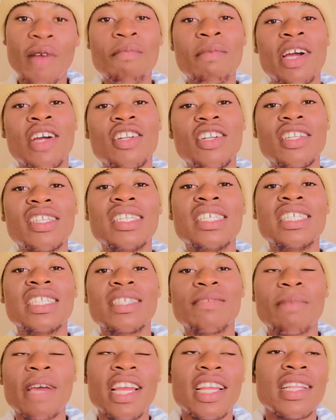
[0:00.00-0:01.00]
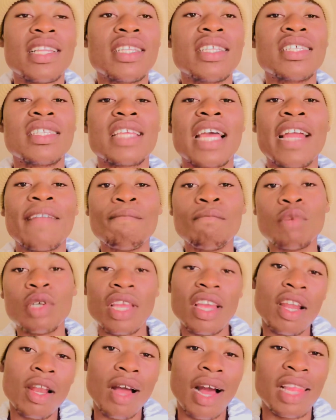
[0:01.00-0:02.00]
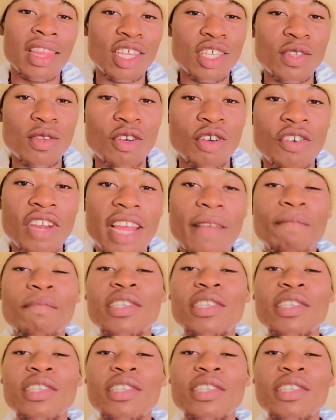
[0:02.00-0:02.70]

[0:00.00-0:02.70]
my handle is @Mbuyelo_Craig.